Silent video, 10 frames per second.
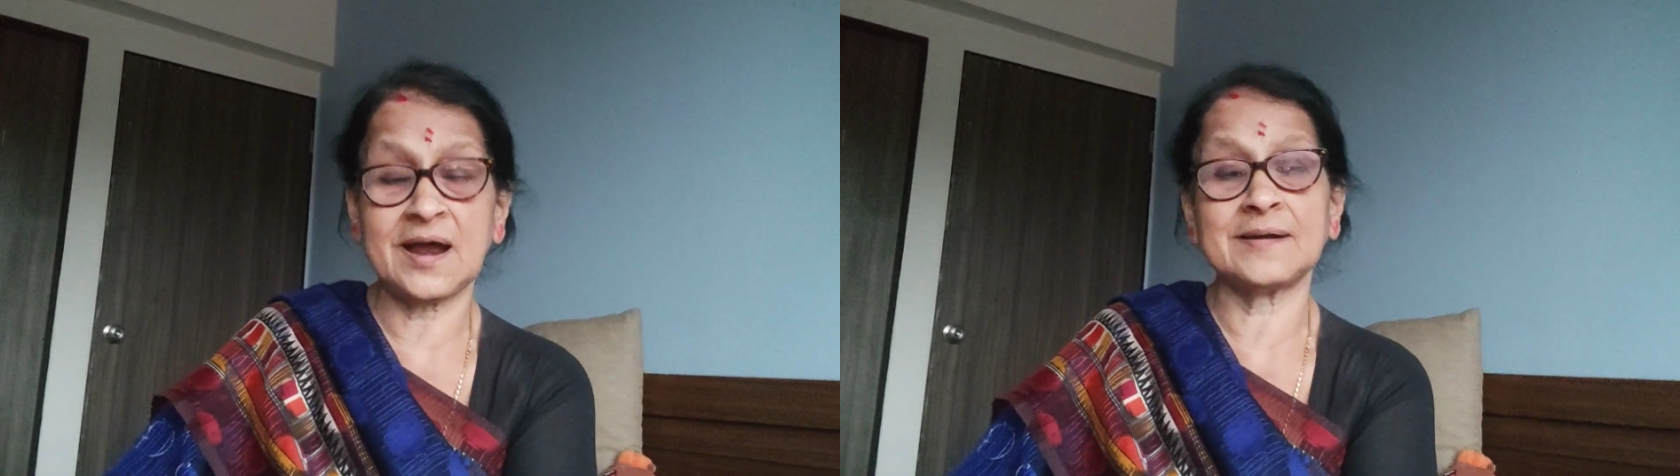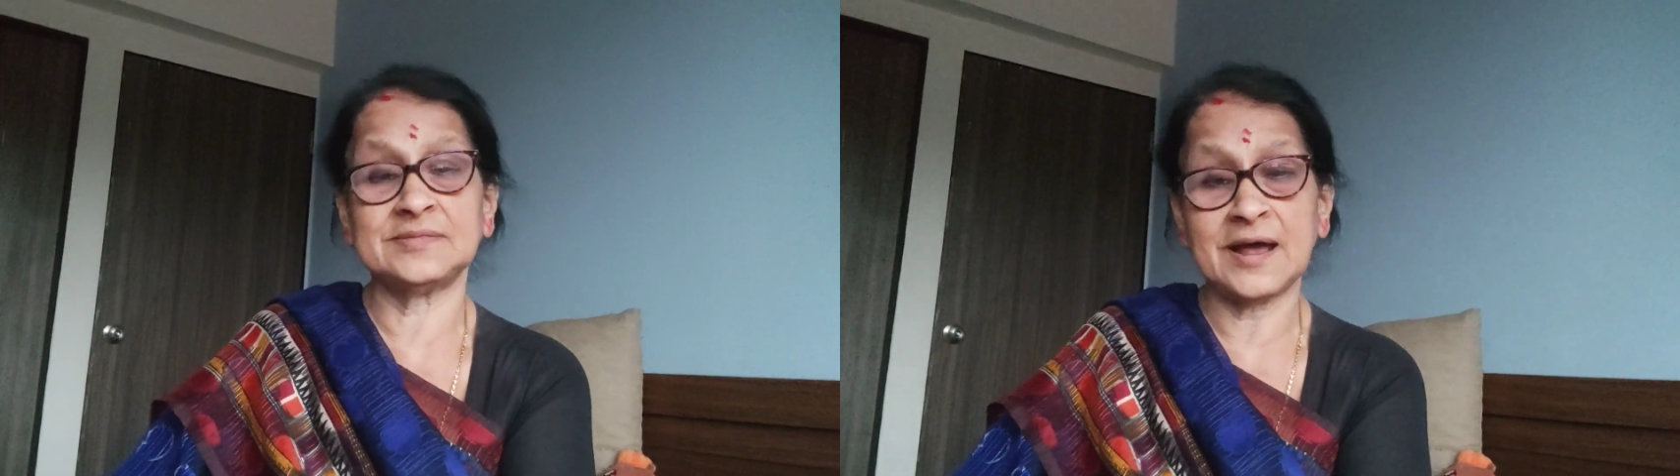
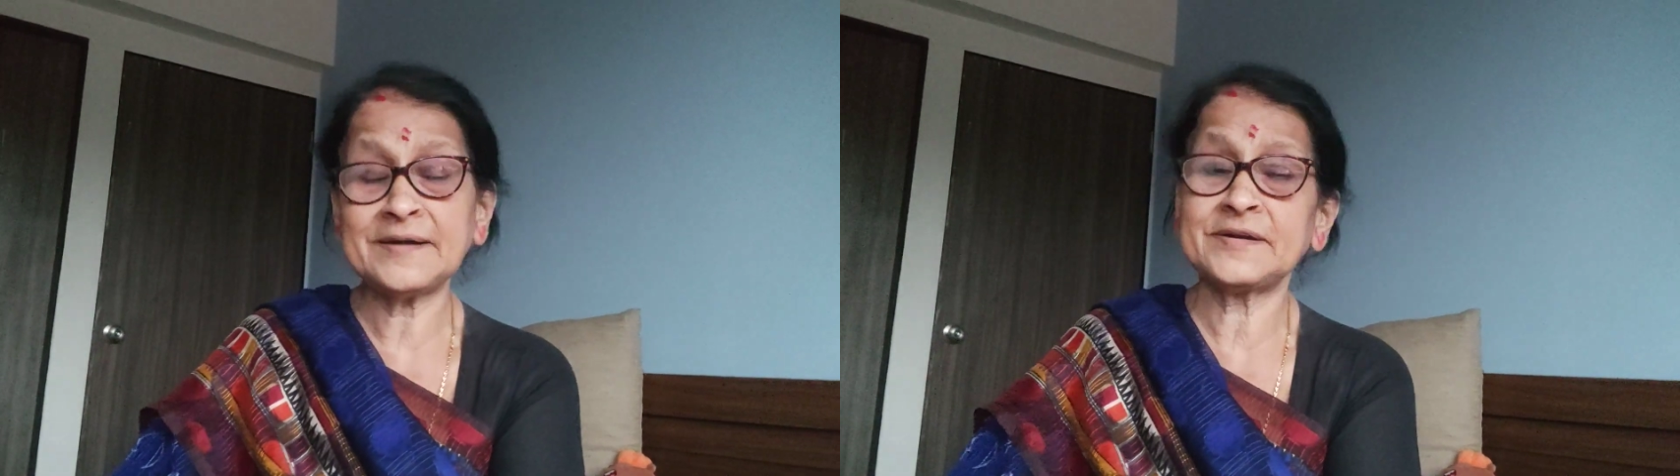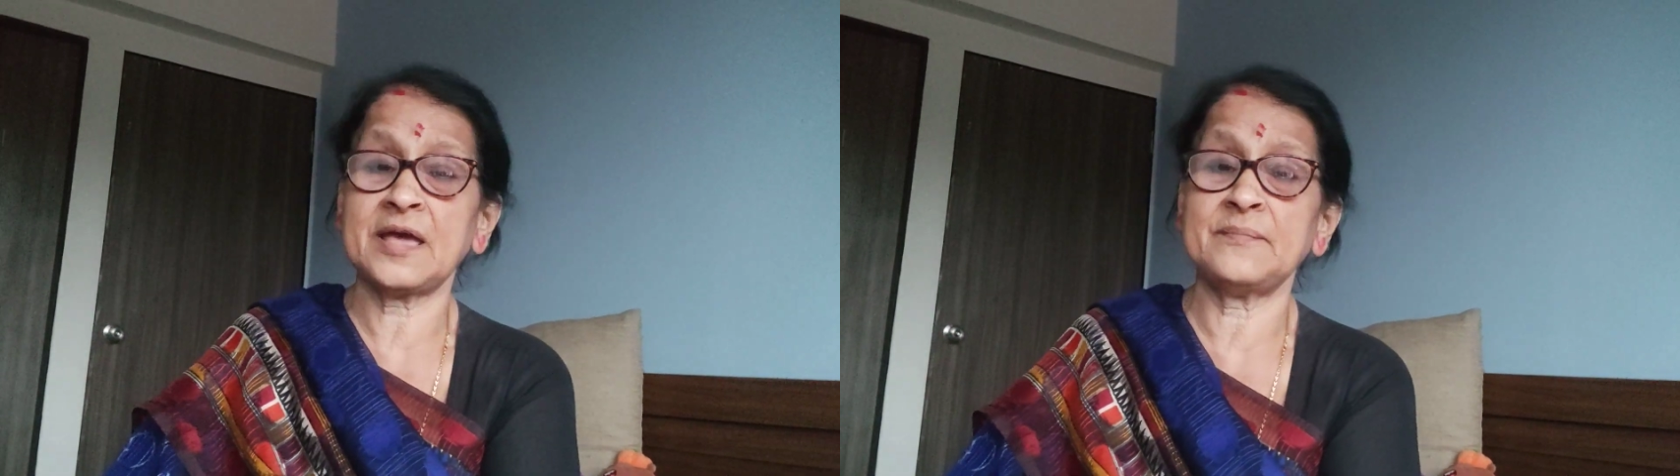At
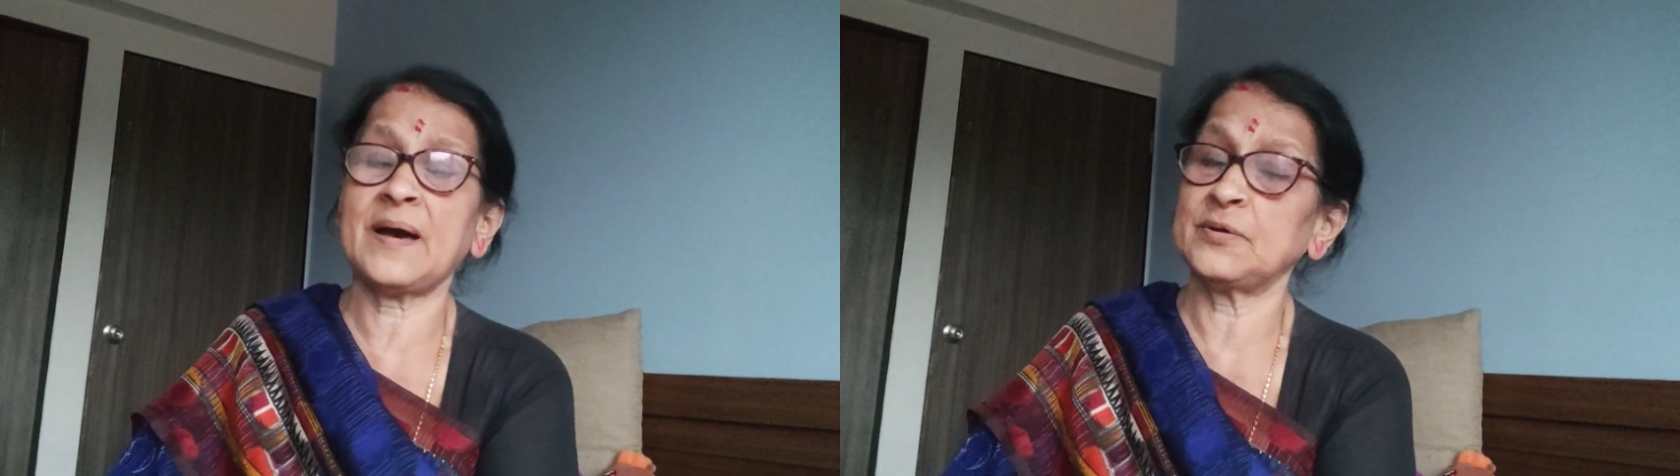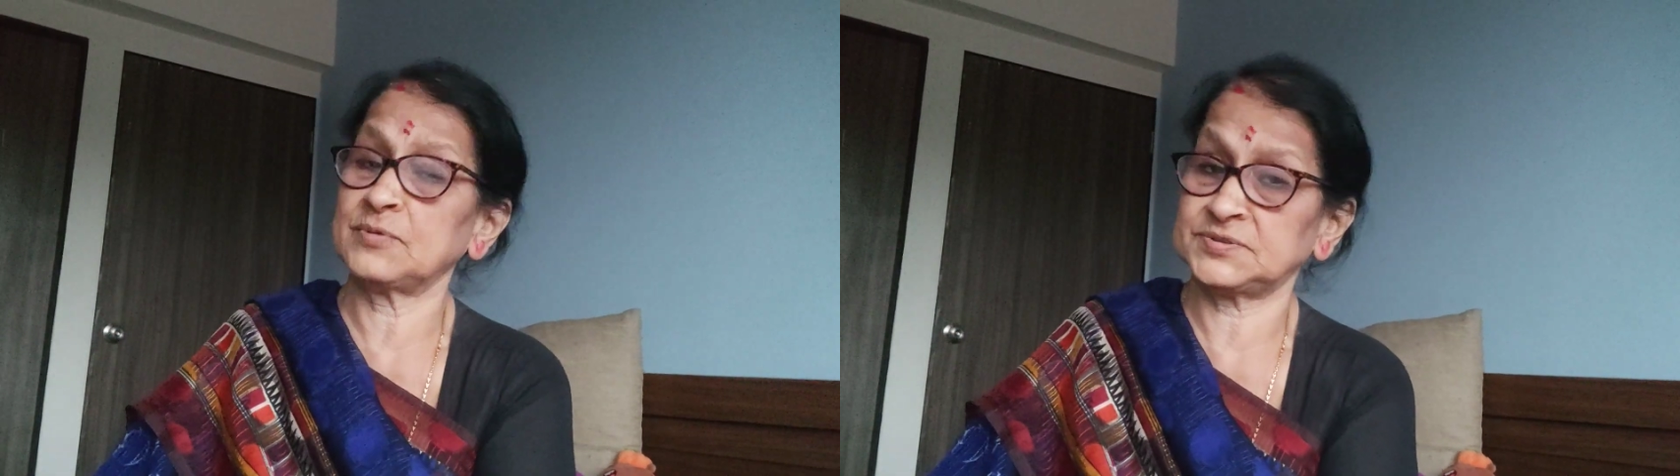that time
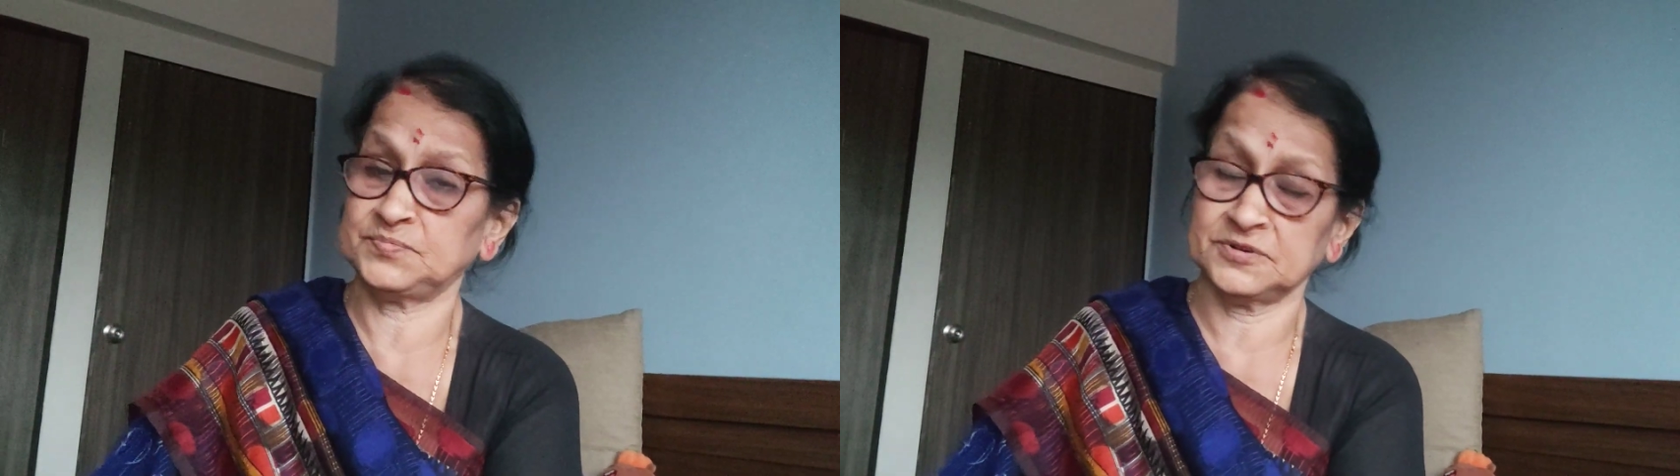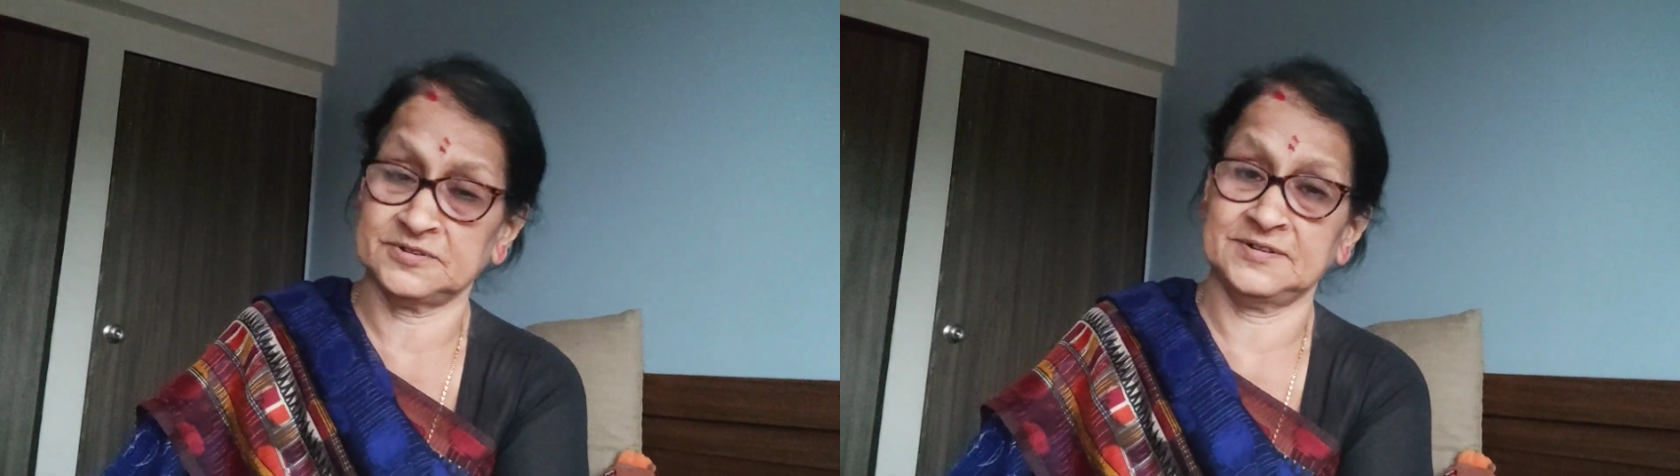I was
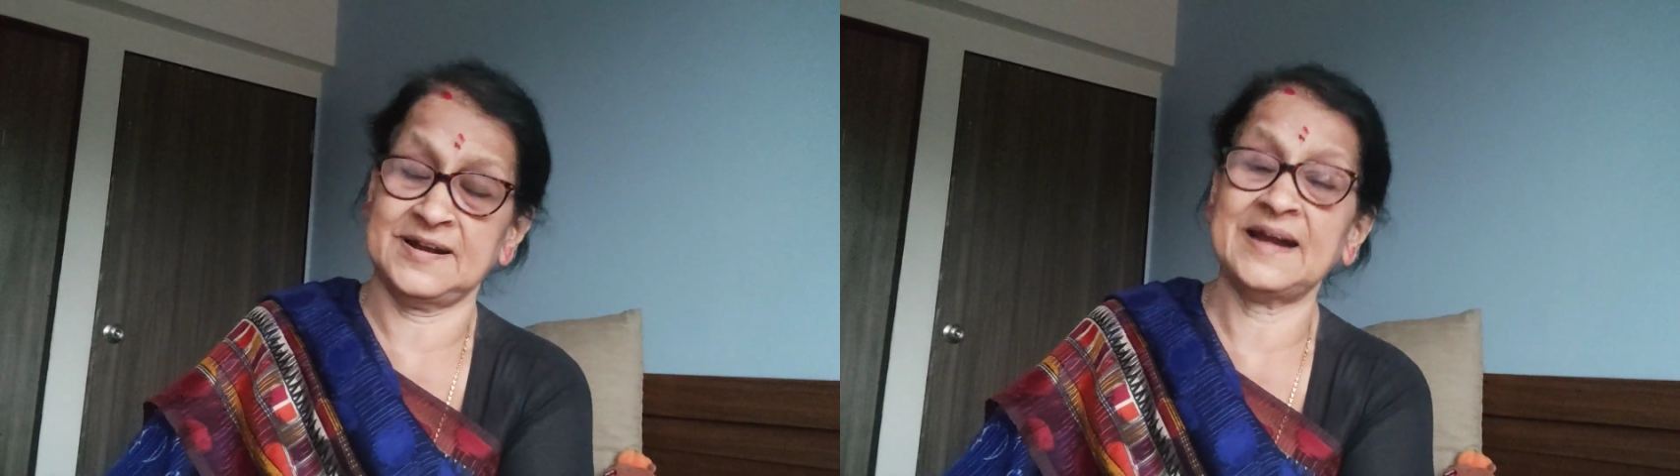born.